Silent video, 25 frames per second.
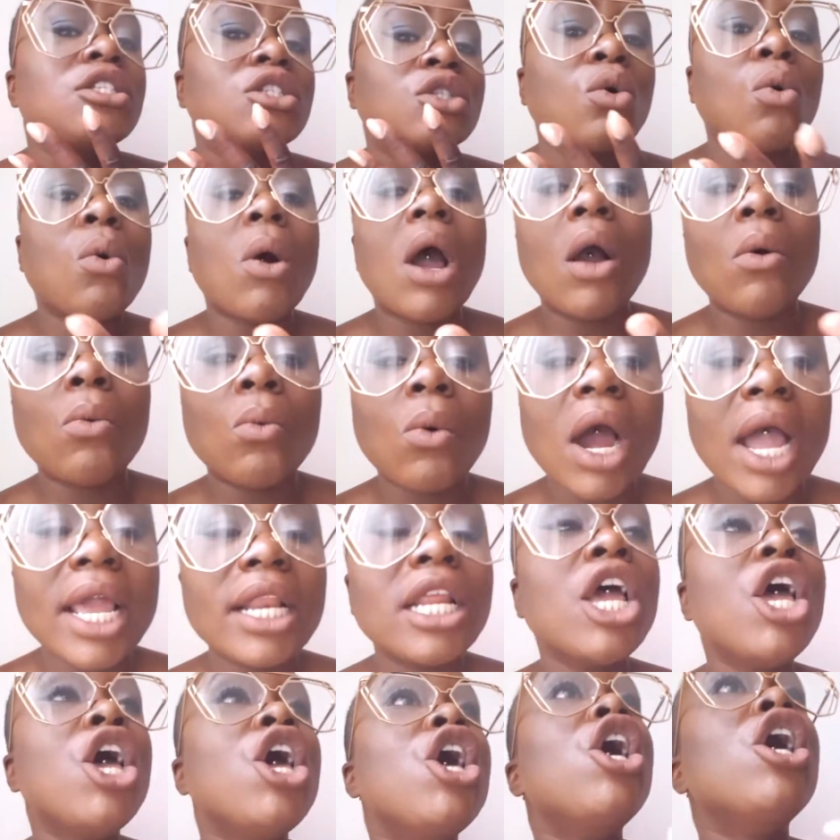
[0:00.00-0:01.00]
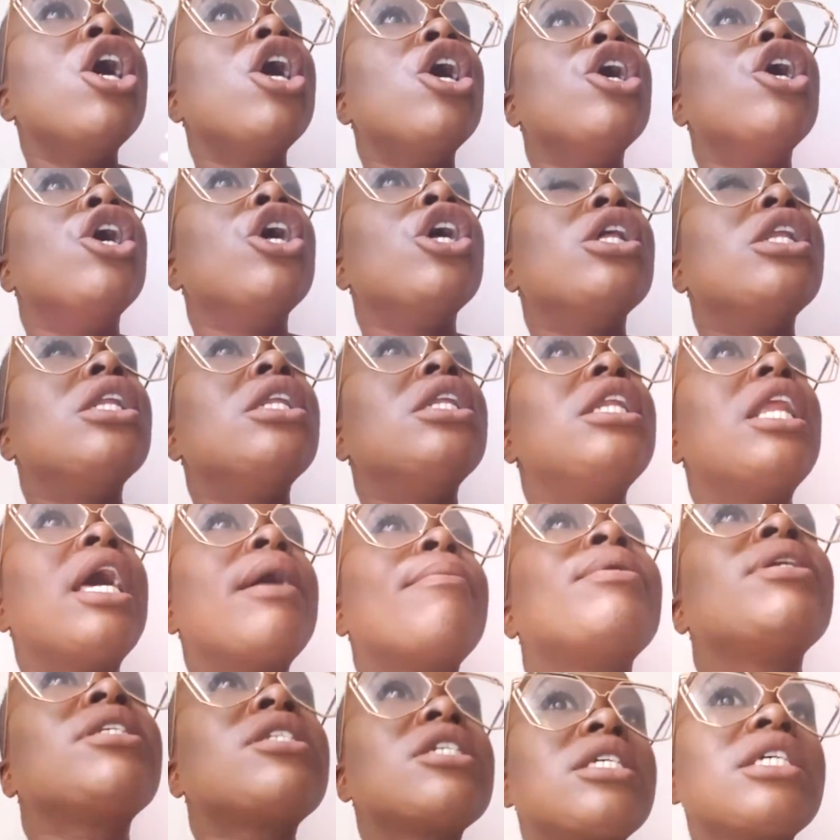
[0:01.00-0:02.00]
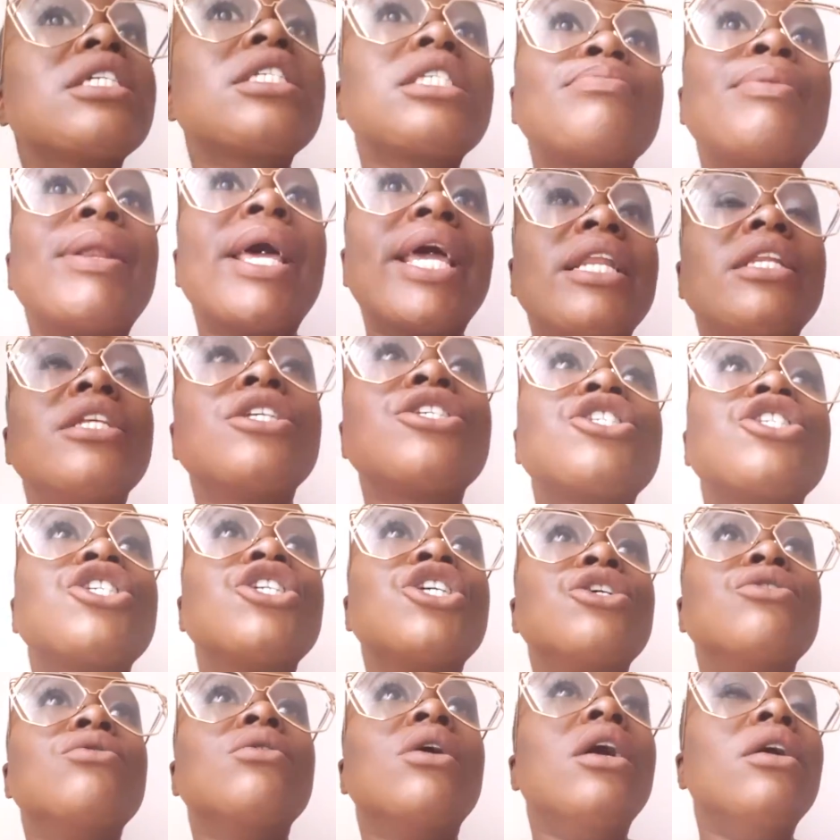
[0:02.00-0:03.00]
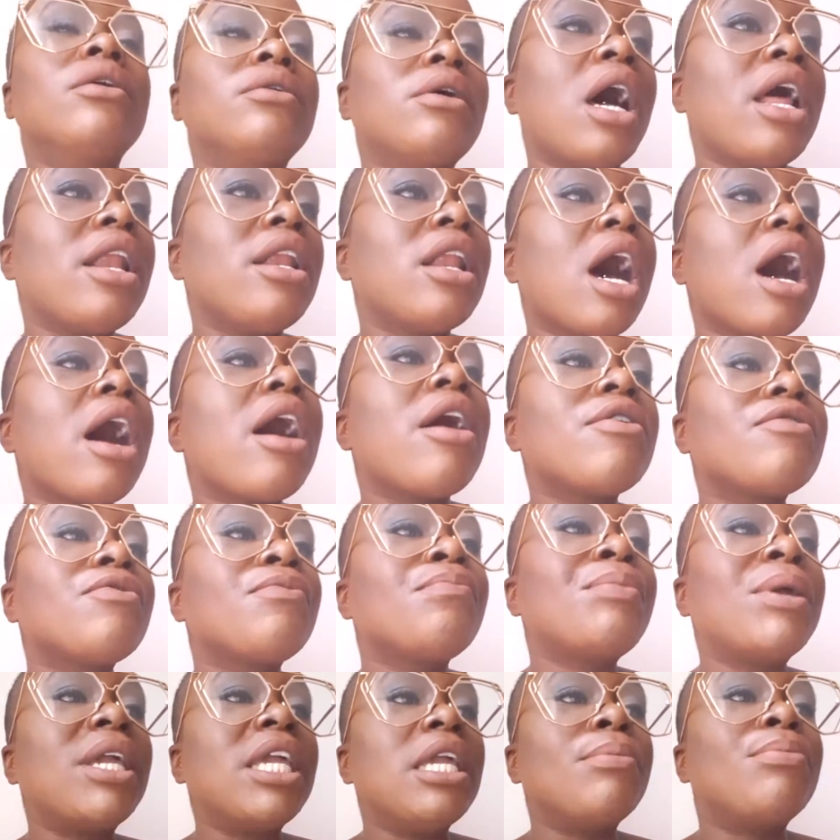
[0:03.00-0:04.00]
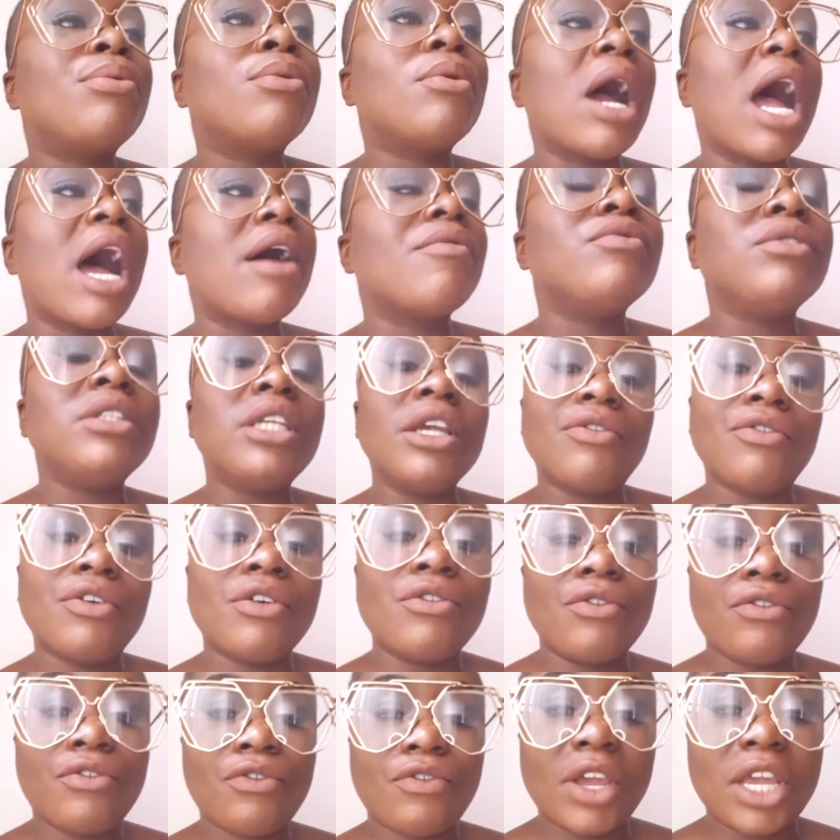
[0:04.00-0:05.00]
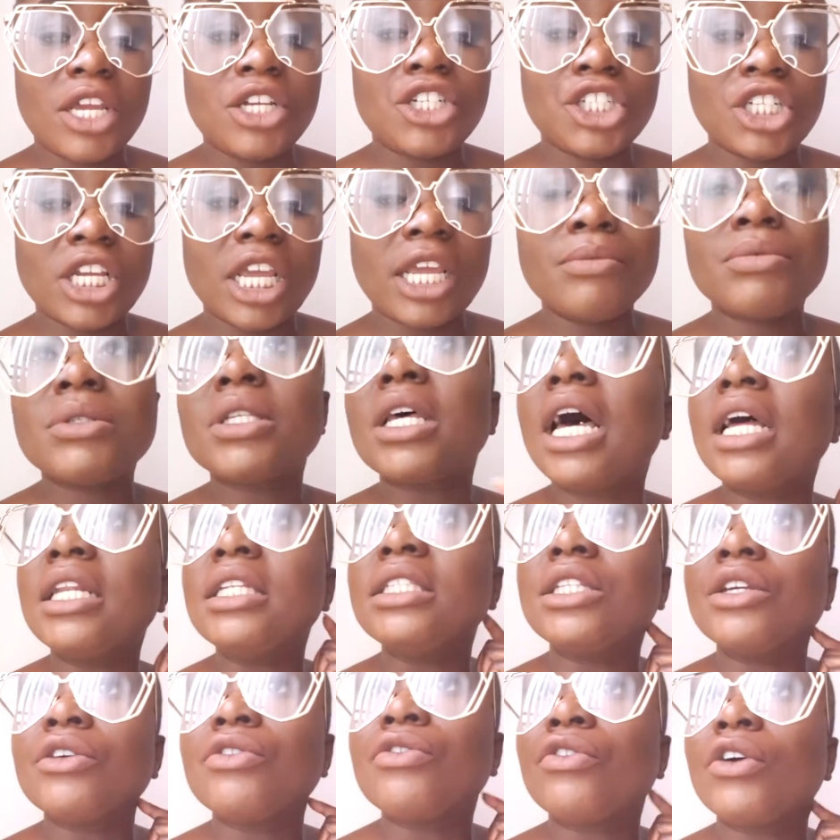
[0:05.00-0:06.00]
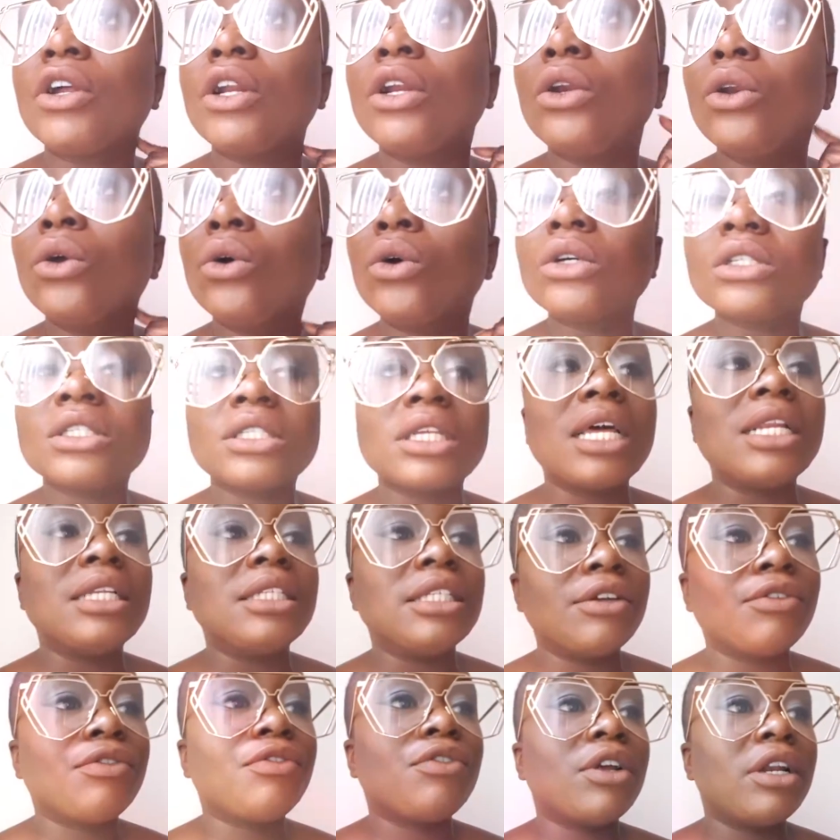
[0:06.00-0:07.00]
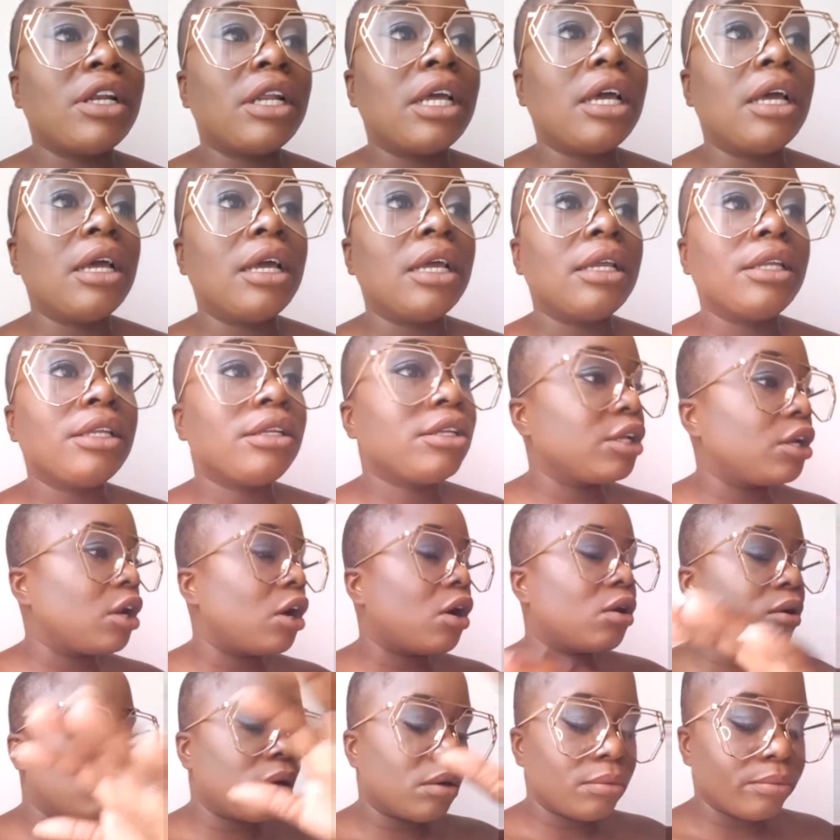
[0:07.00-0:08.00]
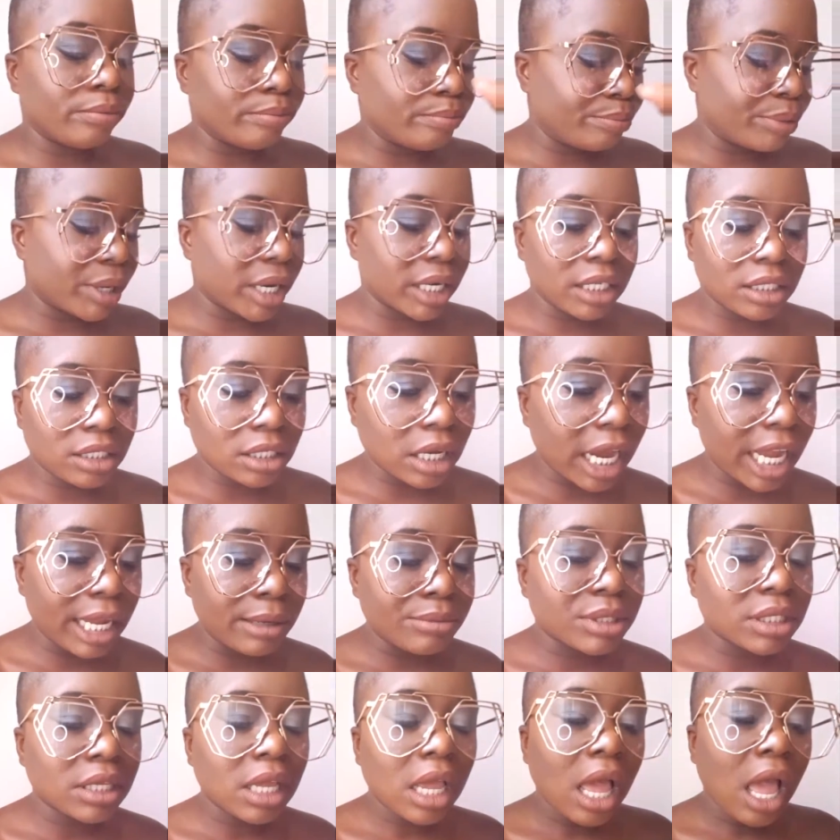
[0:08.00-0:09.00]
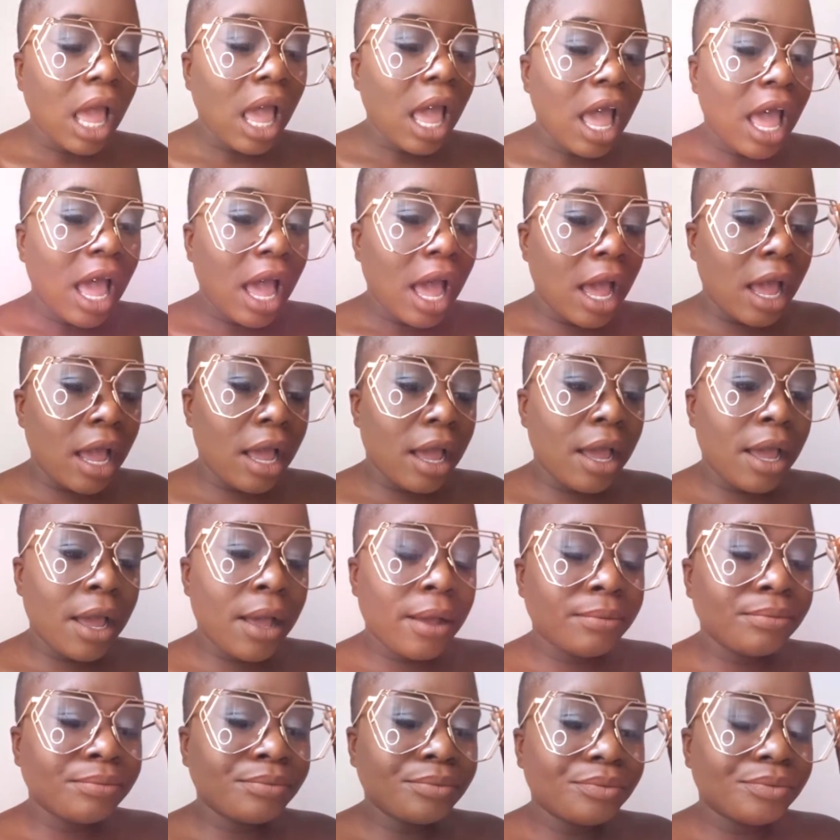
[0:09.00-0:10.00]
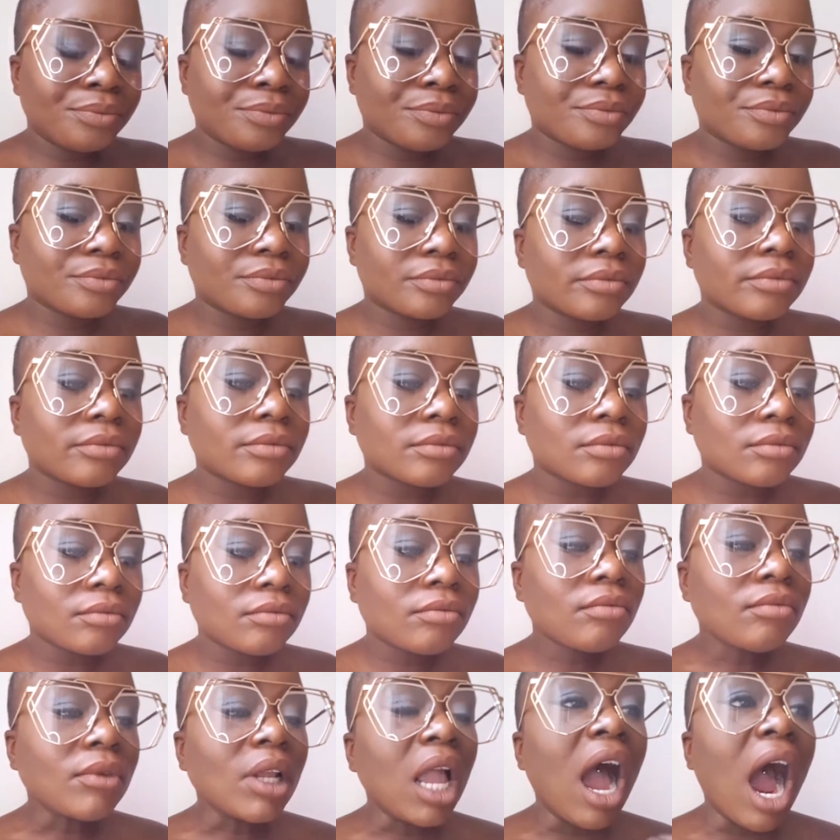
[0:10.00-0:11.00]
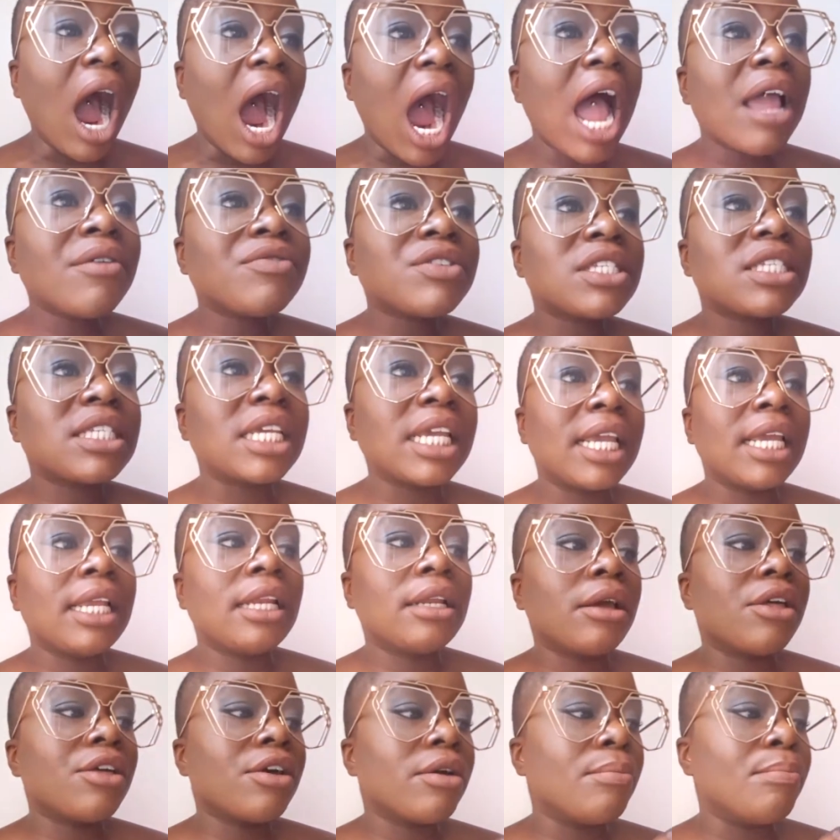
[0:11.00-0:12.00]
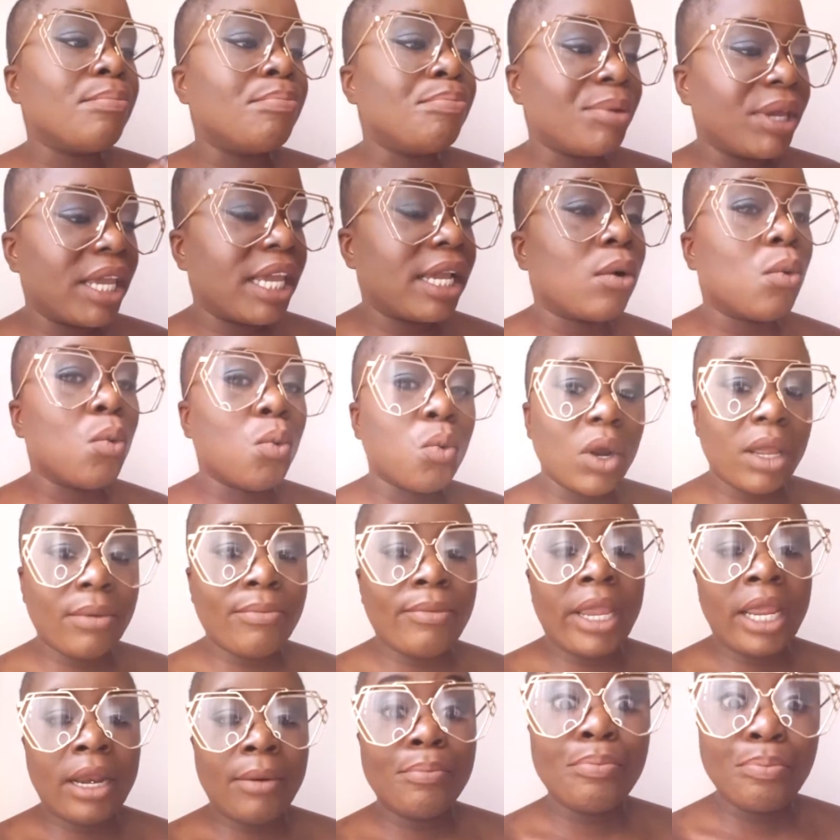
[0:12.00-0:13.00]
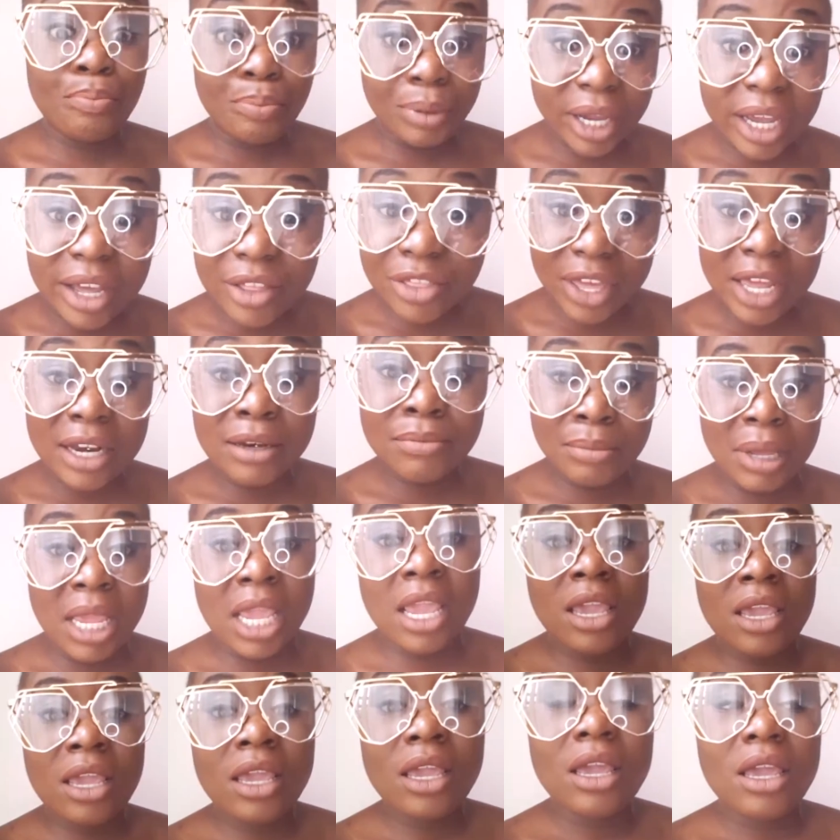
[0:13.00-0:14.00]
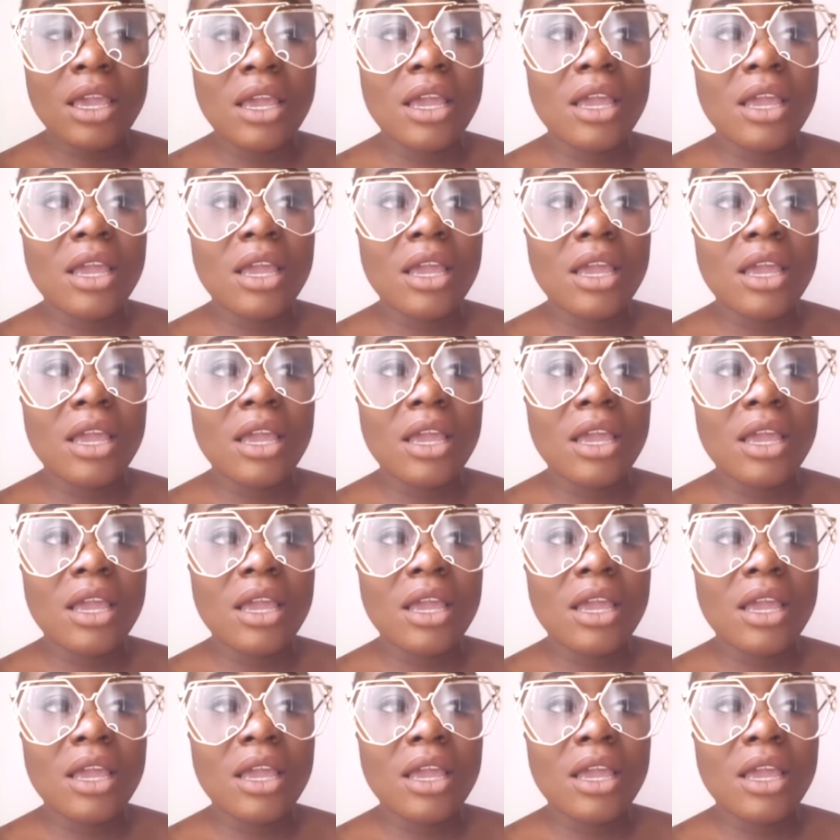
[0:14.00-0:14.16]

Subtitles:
is quite wide. Let me just explain this to you. A lot of people have different face shapes and different looks and different, you know, body types. I've seen big women, bigger than me,